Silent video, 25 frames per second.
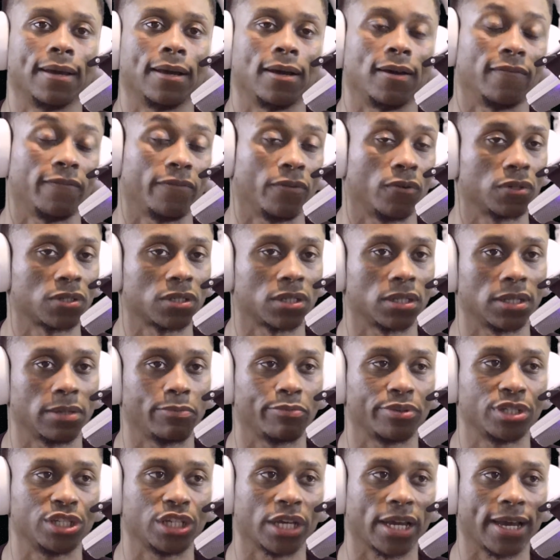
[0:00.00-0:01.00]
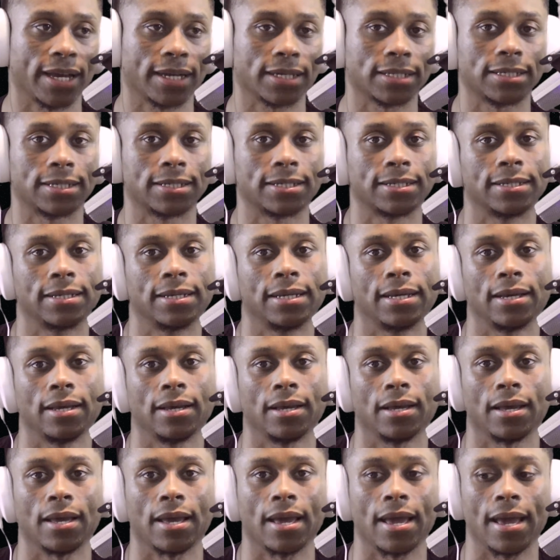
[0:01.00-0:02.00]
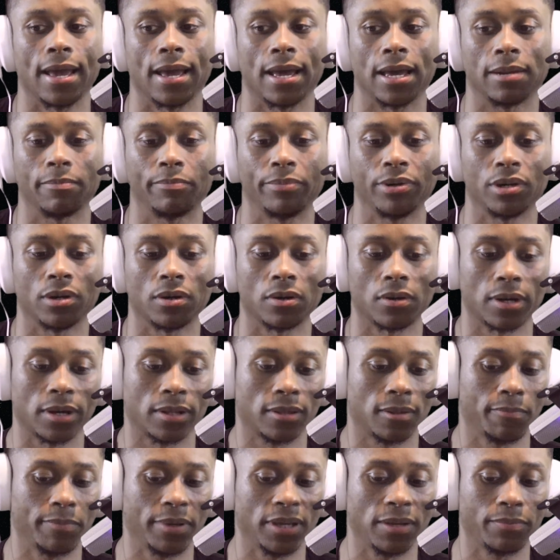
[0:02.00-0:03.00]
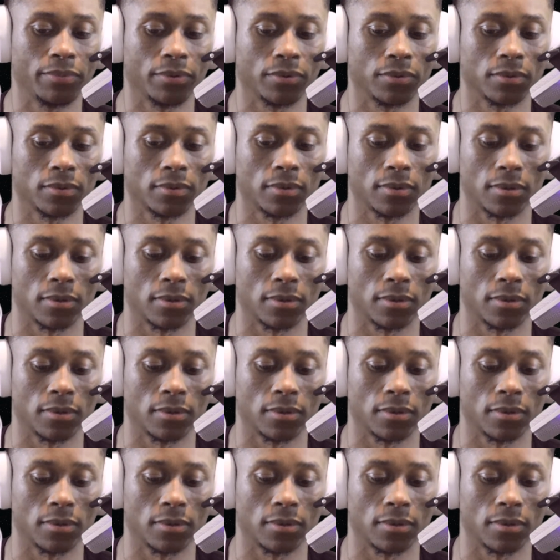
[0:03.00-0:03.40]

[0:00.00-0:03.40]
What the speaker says: unfortunately, project and put it on other people.